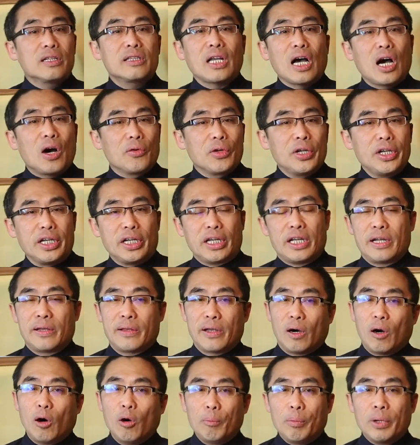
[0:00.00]
DAOI
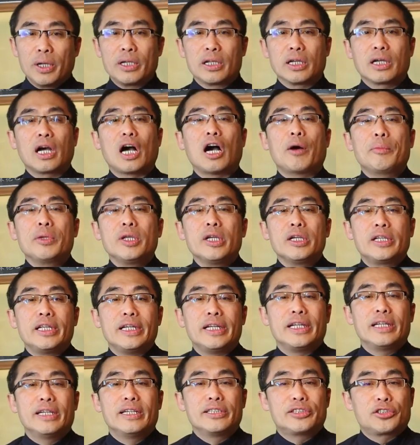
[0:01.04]
Open
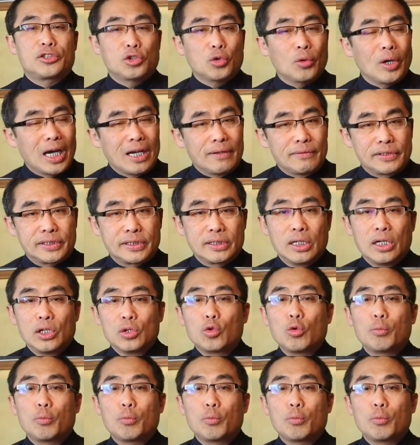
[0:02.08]
Community strives